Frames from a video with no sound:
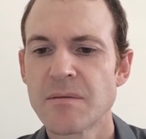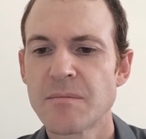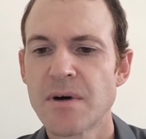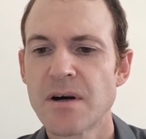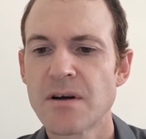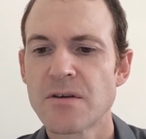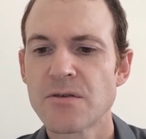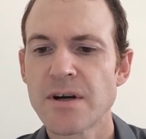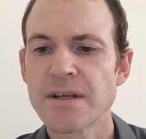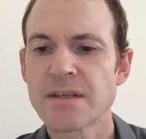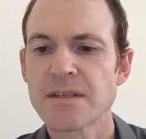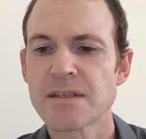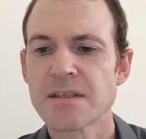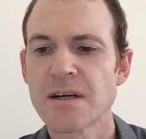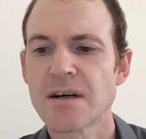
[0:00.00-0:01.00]
but a great
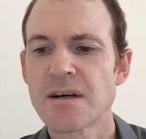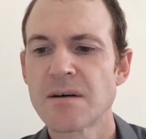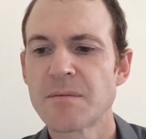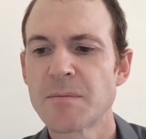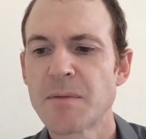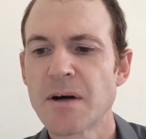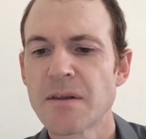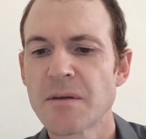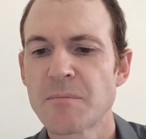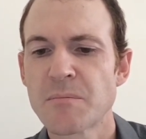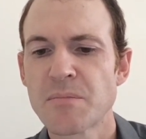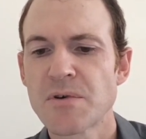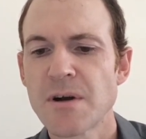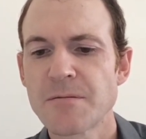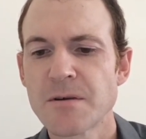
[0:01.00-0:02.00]
psalm about the
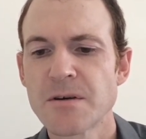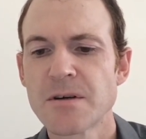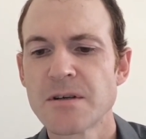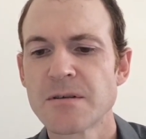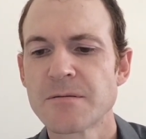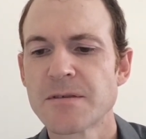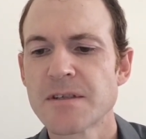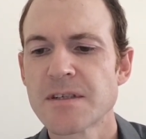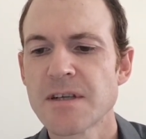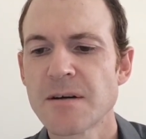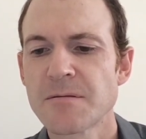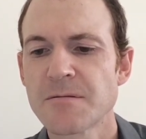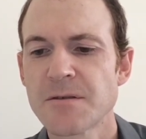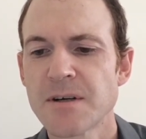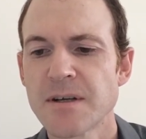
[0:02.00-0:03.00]
brotherhood of
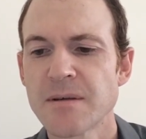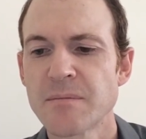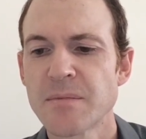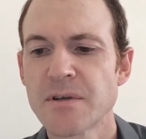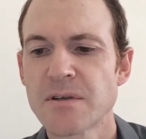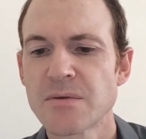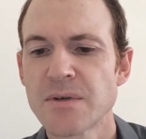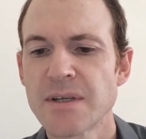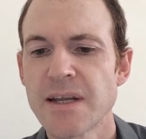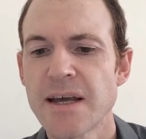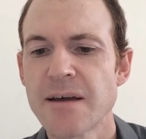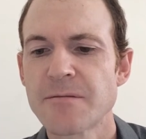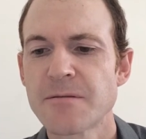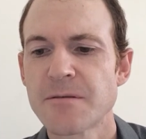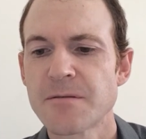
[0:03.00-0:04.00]
suffering between
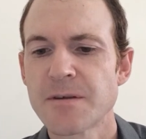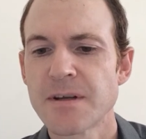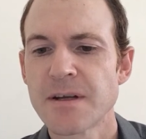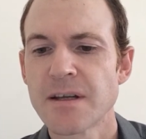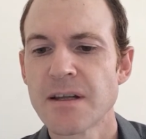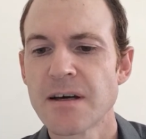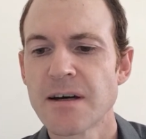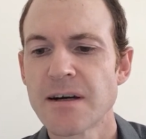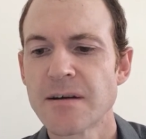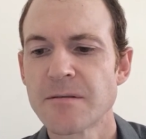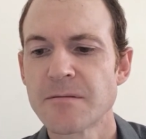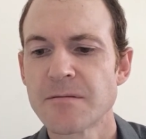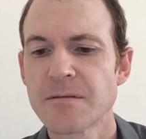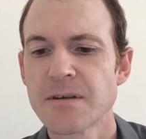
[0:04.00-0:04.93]
everything alive.